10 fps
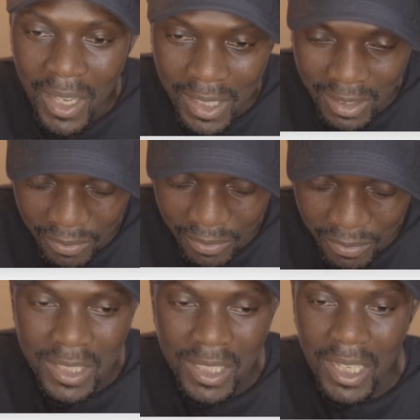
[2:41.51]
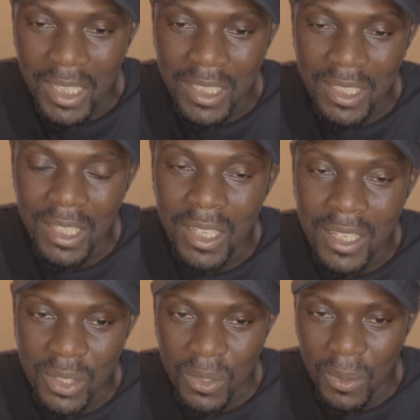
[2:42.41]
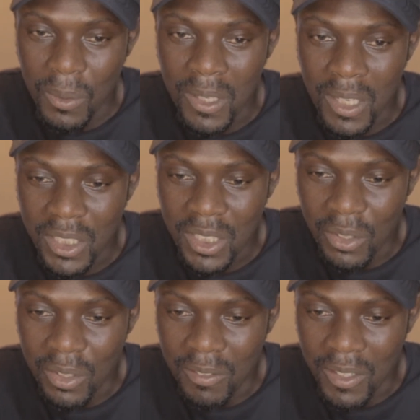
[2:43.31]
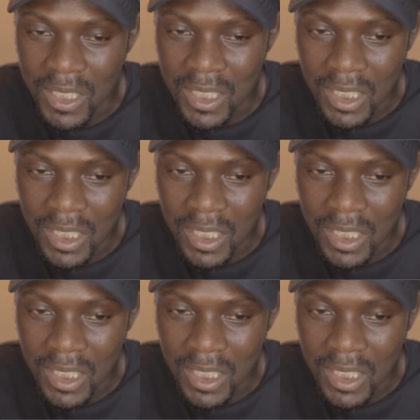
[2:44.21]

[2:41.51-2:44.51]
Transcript: The first S is Seoul National University,